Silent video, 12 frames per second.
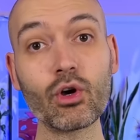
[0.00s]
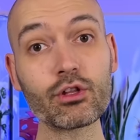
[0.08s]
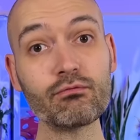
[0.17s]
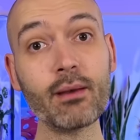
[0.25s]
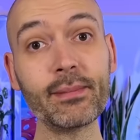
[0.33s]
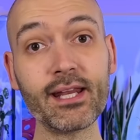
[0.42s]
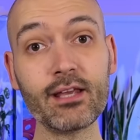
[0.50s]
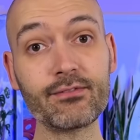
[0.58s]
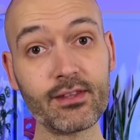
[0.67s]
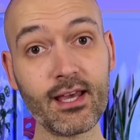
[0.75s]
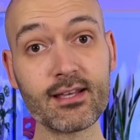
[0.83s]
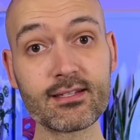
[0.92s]
got the remedy
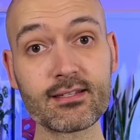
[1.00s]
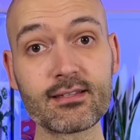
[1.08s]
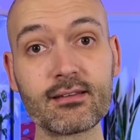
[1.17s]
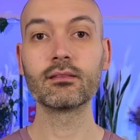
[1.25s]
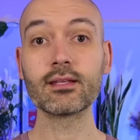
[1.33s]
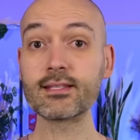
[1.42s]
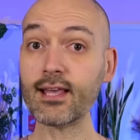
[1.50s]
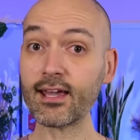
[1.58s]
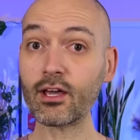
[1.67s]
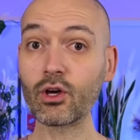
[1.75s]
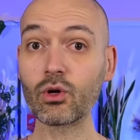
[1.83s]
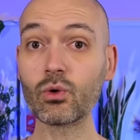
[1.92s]
for this. The
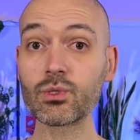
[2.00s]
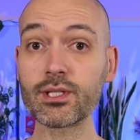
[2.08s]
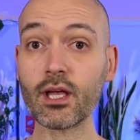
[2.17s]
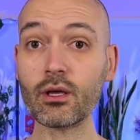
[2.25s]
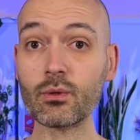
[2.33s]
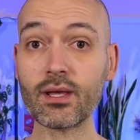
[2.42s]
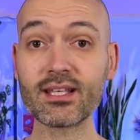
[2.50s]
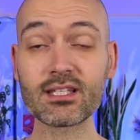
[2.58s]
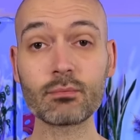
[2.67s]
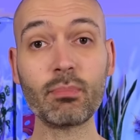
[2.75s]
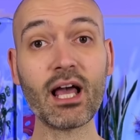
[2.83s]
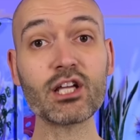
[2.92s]
second cause though is
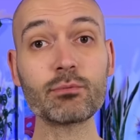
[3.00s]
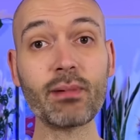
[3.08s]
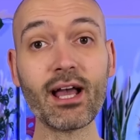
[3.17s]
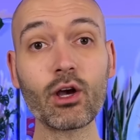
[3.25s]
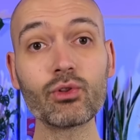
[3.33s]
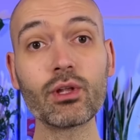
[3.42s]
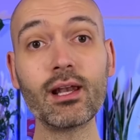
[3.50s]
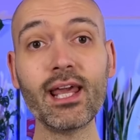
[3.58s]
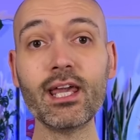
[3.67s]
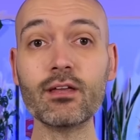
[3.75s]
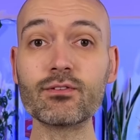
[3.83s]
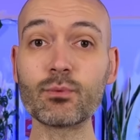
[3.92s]
splashback on the
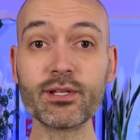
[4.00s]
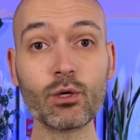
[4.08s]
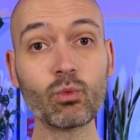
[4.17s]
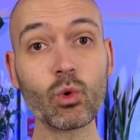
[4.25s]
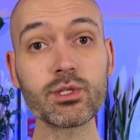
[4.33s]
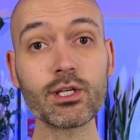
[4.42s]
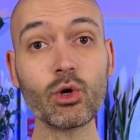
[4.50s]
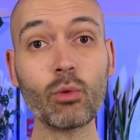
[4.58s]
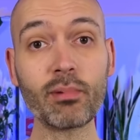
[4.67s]
leaves when you water your